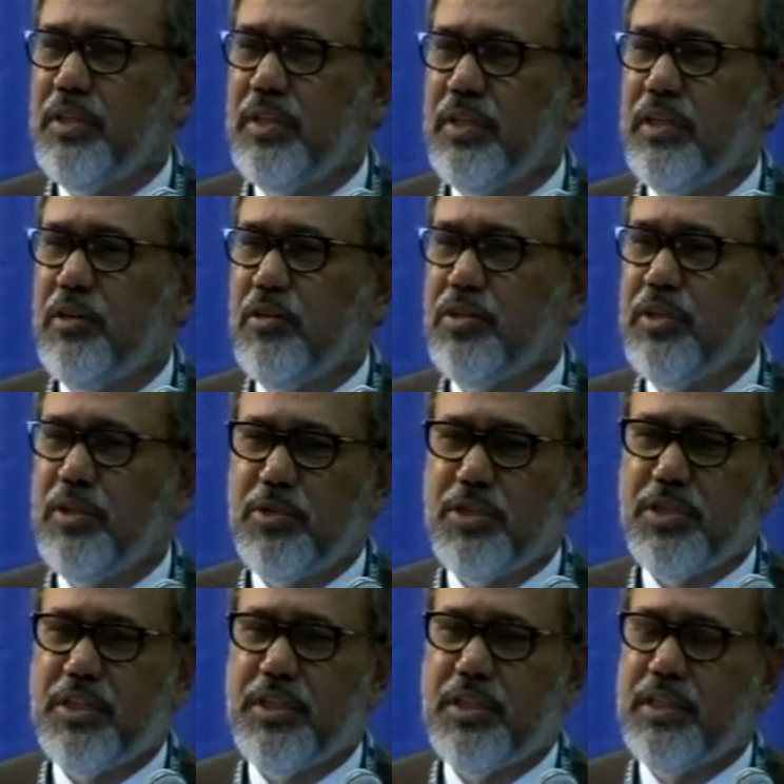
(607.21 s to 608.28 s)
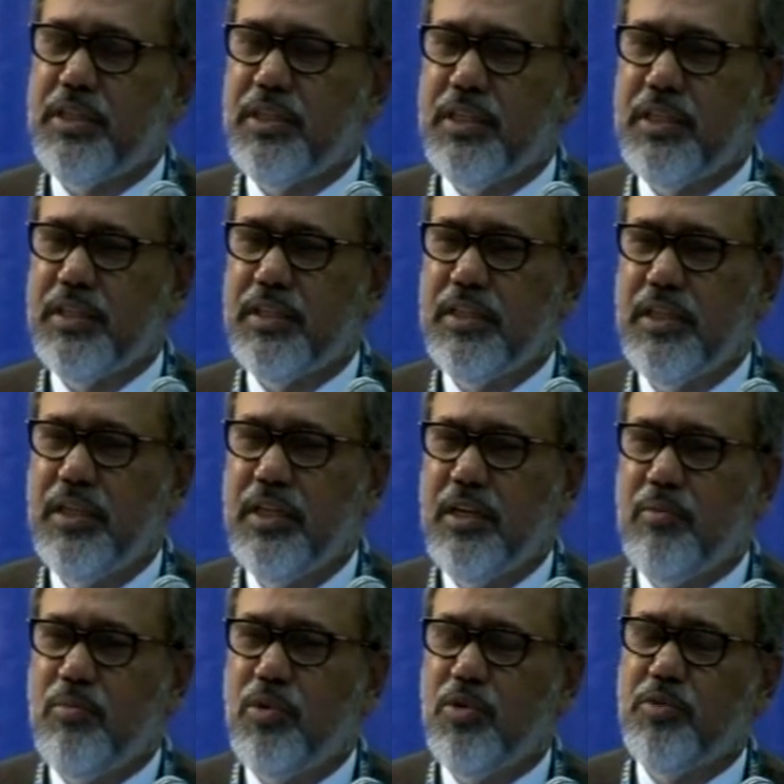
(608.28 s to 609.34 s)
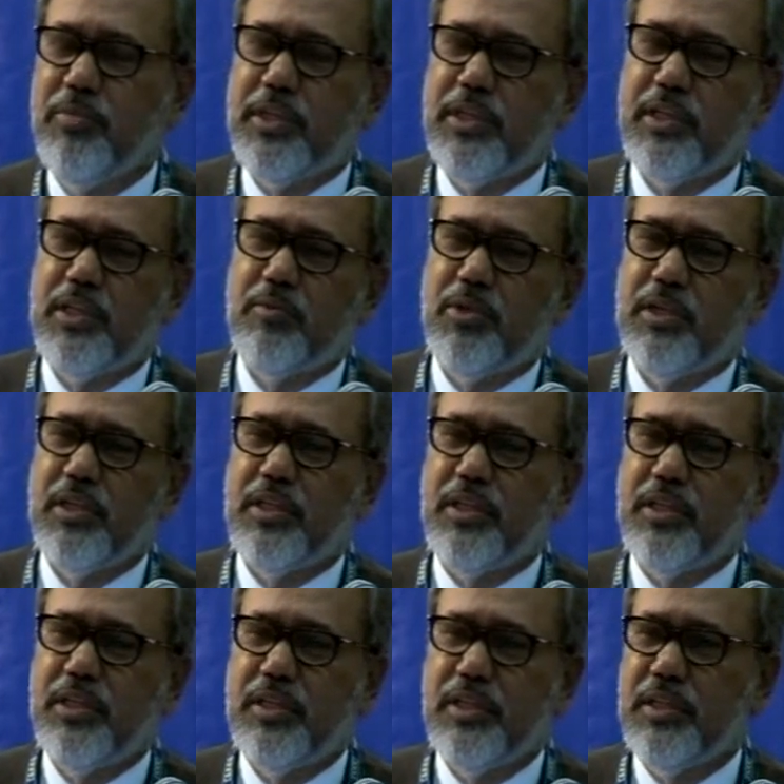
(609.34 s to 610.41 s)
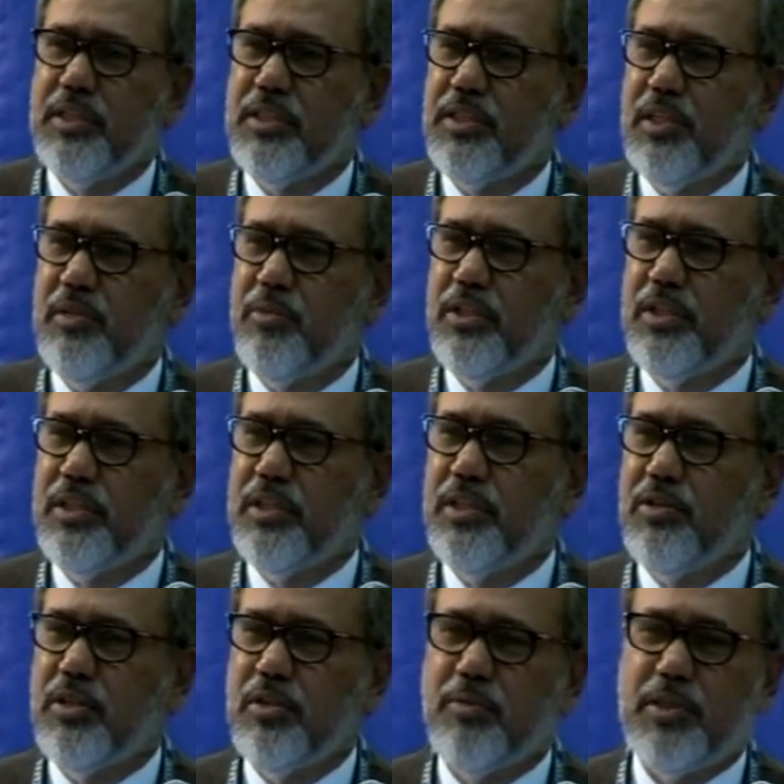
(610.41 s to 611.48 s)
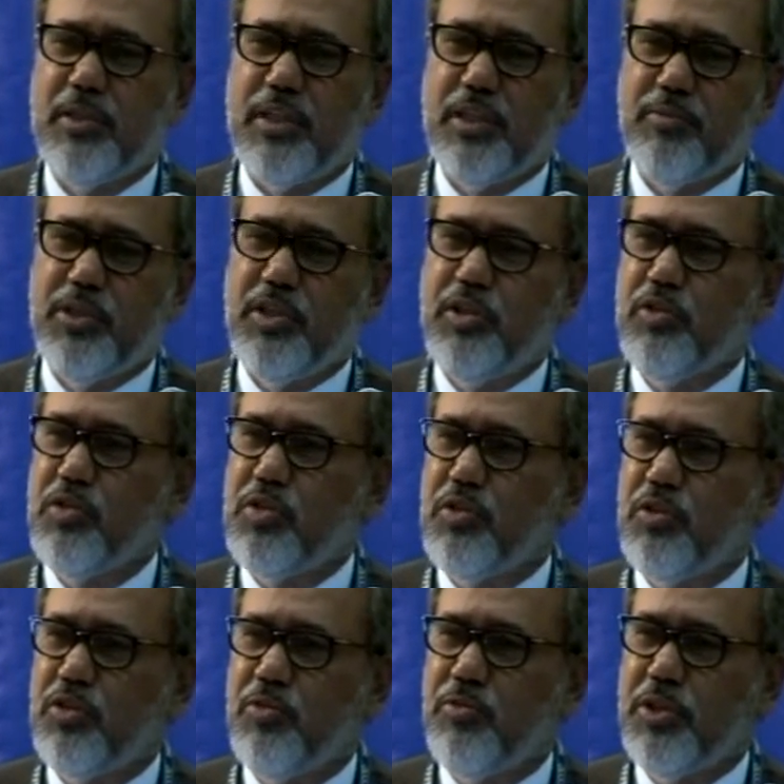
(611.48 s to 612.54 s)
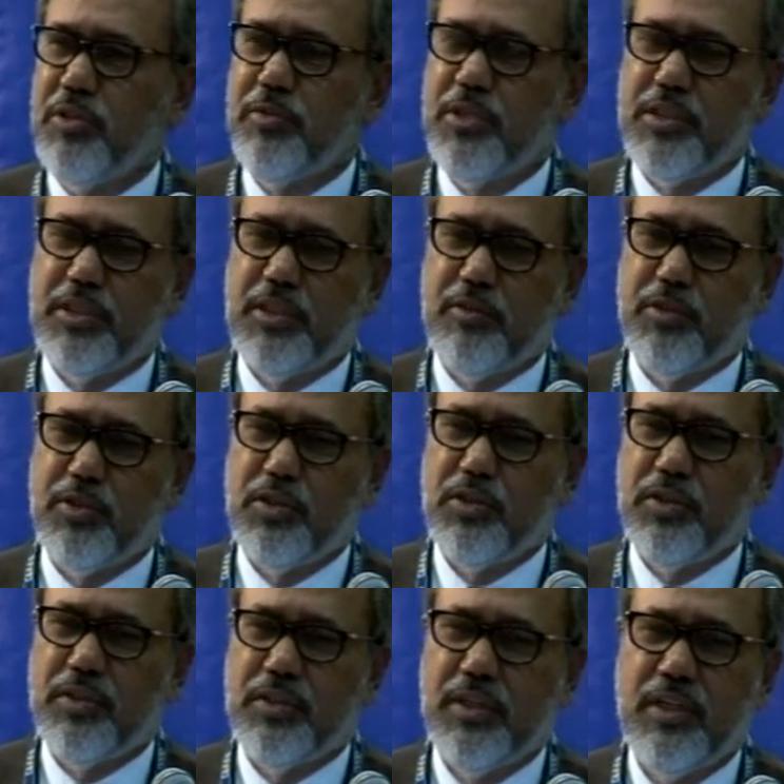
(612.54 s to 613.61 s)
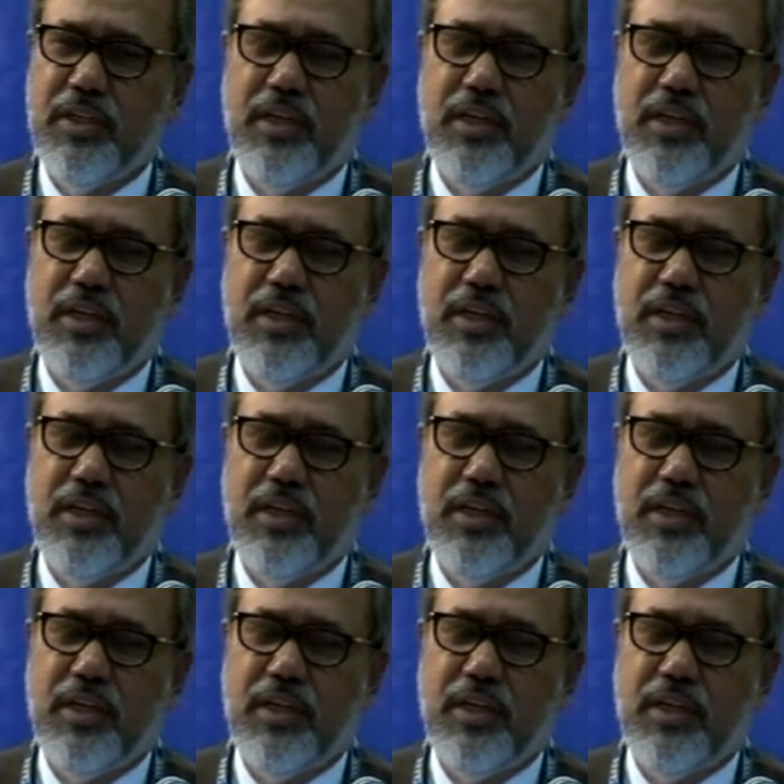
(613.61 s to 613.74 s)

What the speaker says: They also demonstrated that both maternal mortality and child mortality and neonatal mortality can be reduced with community-based interventions.